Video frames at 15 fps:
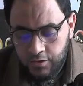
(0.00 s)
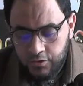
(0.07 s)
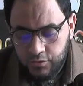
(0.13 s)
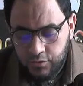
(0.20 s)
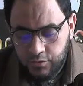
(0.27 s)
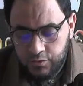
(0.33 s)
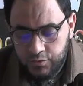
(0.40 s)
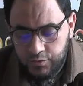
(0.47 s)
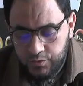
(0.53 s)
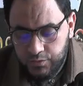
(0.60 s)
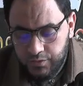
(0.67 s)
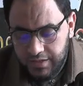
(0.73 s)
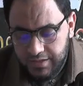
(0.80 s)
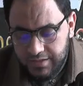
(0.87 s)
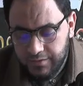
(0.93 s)
due to
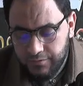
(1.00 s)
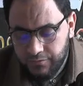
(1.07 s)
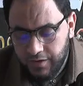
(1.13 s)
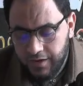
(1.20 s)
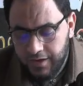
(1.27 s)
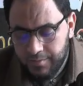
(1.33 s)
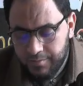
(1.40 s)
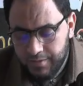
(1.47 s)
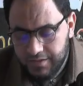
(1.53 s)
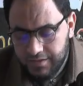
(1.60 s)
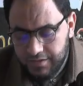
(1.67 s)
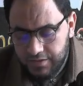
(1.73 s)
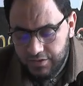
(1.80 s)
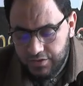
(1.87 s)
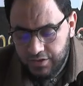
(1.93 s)
his divine
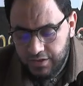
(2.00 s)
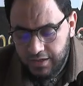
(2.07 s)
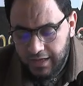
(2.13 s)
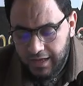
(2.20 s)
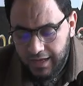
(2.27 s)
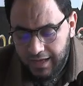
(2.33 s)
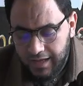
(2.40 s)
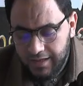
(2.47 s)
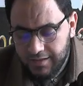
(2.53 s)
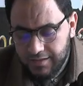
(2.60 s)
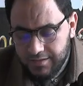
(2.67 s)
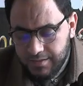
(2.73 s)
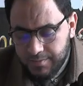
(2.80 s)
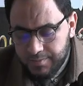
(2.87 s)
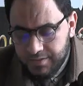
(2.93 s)
message and
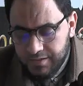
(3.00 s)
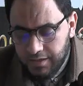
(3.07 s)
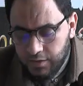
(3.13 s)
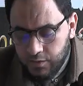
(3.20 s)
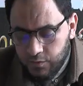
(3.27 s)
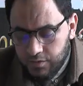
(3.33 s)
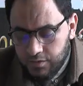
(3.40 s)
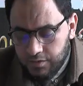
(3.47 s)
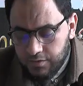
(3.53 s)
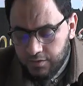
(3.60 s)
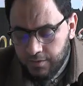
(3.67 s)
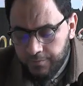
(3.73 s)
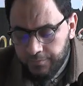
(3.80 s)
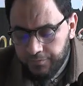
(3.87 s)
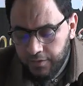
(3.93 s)
the
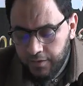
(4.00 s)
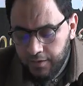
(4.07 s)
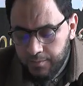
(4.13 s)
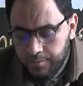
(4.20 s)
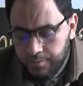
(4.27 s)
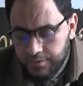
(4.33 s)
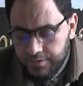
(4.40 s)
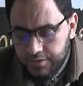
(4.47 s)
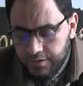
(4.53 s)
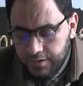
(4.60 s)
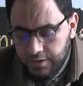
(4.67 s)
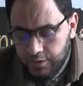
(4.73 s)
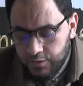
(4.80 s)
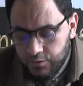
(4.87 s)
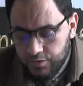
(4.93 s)
subsequent
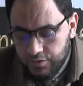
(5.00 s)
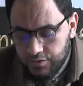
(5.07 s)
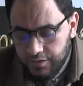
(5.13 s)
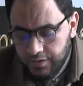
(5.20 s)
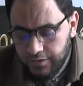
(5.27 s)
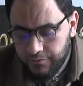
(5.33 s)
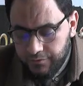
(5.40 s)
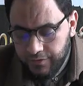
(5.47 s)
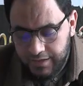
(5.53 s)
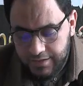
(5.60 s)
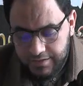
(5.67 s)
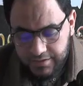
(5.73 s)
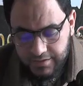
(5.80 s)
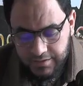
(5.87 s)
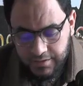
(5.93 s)
persecution he
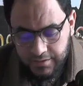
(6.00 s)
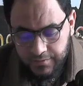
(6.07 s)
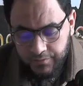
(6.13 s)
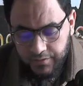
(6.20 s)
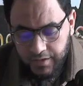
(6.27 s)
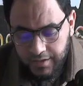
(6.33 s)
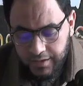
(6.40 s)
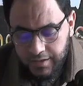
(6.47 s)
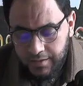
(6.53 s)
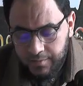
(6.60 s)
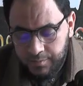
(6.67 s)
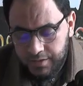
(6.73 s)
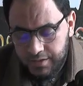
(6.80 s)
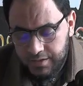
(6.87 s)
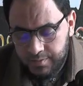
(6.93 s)
faced. He,
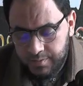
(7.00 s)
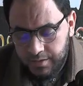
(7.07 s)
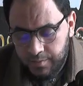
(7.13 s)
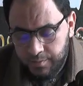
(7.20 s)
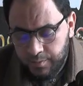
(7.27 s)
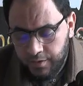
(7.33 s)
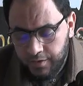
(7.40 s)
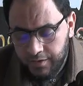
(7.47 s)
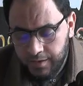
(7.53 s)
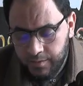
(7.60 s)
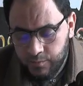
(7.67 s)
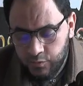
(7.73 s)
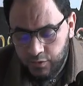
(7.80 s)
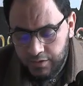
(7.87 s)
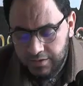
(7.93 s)
peace be upon
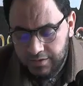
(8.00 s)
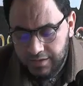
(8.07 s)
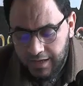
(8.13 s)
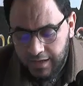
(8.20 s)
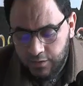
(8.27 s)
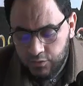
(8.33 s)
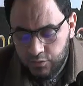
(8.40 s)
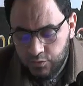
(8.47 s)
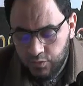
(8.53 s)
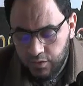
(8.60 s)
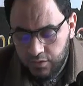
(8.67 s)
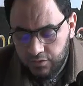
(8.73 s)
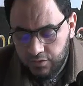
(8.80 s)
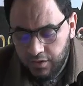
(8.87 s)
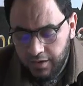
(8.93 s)
him, went out to
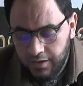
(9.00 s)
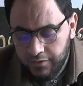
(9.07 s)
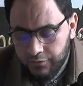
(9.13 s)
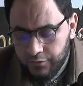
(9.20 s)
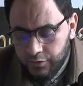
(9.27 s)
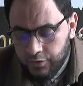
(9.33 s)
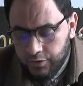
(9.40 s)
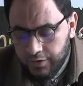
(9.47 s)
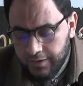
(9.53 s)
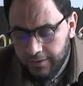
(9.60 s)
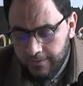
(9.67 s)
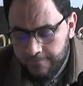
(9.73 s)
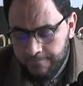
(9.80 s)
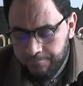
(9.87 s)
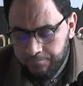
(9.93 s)
a Taif area,